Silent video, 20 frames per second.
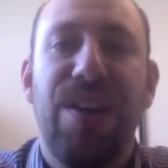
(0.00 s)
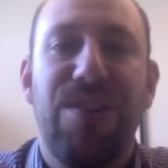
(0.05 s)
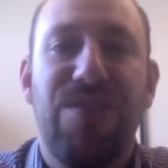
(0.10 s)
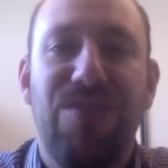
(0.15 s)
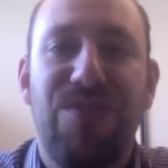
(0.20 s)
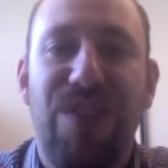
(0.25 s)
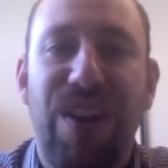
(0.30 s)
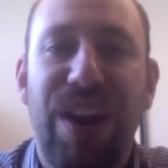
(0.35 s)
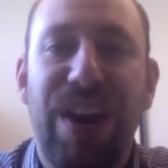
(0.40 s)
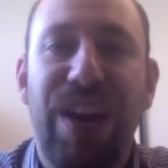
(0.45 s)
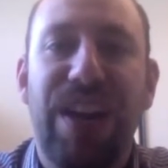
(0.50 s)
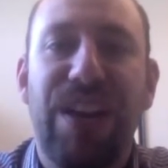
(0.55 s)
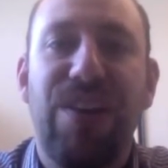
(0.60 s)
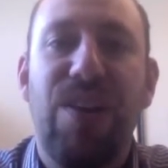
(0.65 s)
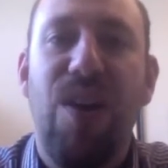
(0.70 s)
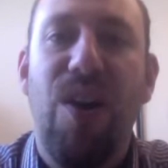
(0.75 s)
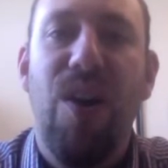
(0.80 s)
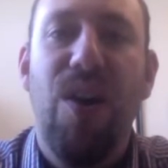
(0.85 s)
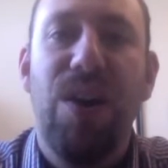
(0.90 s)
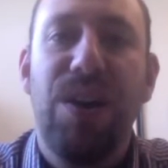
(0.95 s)
training
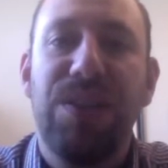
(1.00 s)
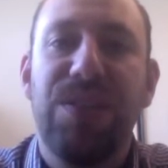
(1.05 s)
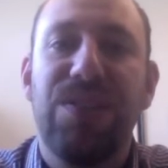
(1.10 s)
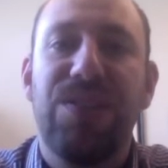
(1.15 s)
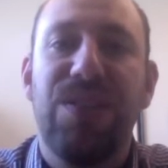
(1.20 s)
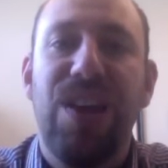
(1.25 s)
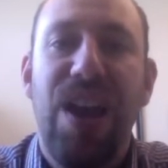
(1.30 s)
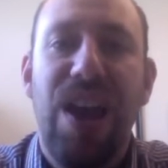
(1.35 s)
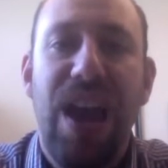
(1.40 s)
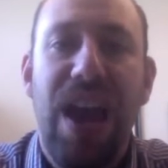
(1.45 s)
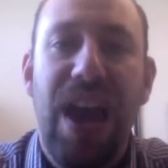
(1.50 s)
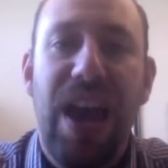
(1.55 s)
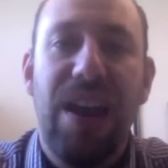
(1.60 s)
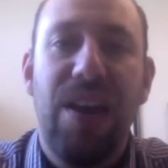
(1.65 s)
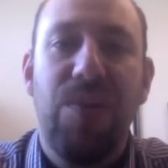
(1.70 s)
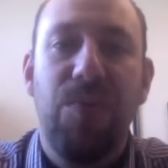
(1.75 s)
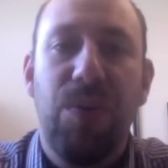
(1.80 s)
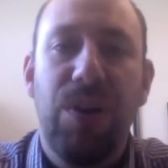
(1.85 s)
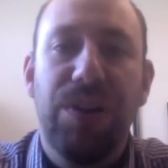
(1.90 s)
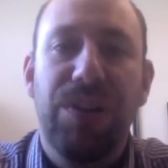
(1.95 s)
costs, and
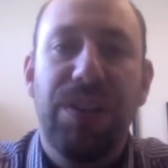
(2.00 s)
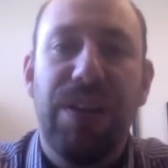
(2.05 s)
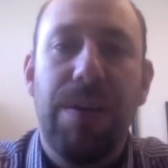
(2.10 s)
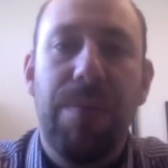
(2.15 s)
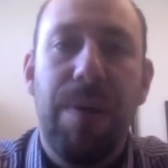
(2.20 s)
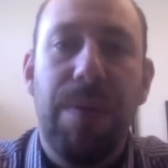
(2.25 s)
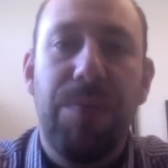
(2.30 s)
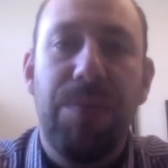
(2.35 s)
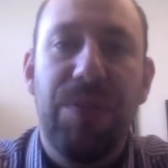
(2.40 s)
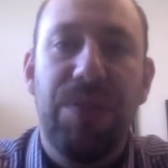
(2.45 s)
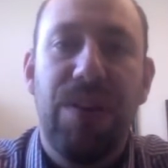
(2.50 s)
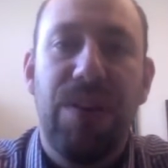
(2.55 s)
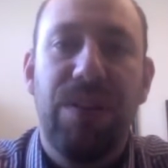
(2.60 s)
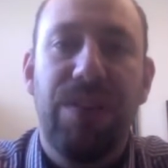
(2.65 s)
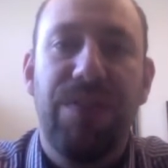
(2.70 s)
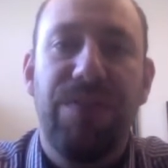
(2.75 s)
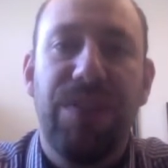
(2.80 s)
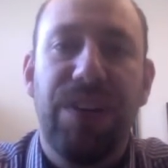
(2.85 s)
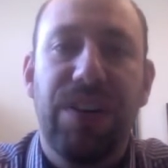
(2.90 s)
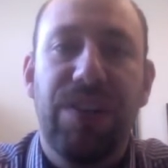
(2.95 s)
I'd want to come up with dollar
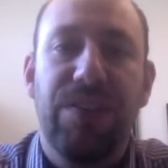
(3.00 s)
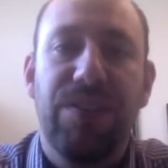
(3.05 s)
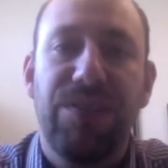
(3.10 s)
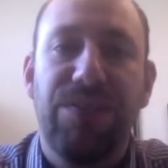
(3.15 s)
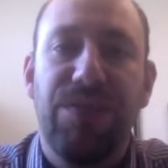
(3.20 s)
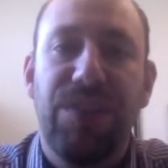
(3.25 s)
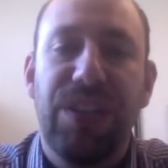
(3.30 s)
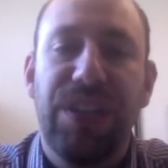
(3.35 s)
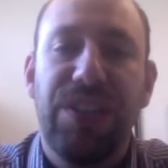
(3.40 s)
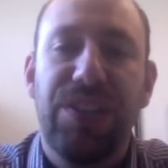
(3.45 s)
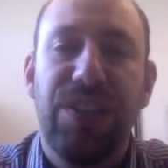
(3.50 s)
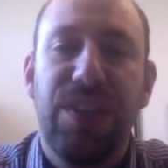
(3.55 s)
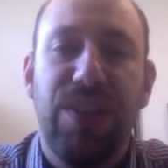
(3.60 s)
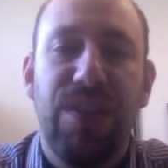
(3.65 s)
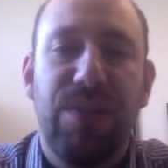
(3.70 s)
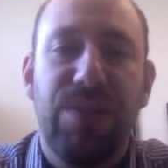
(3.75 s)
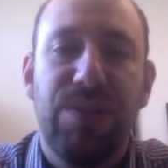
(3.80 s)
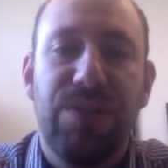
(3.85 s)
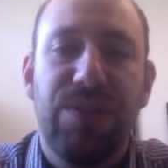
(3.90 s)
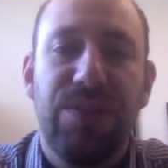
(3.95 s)
figures for each of
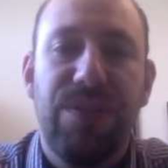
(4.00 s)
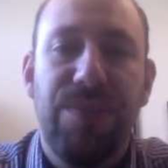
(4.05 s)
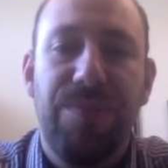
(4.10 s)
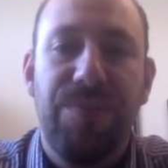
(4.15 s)
those.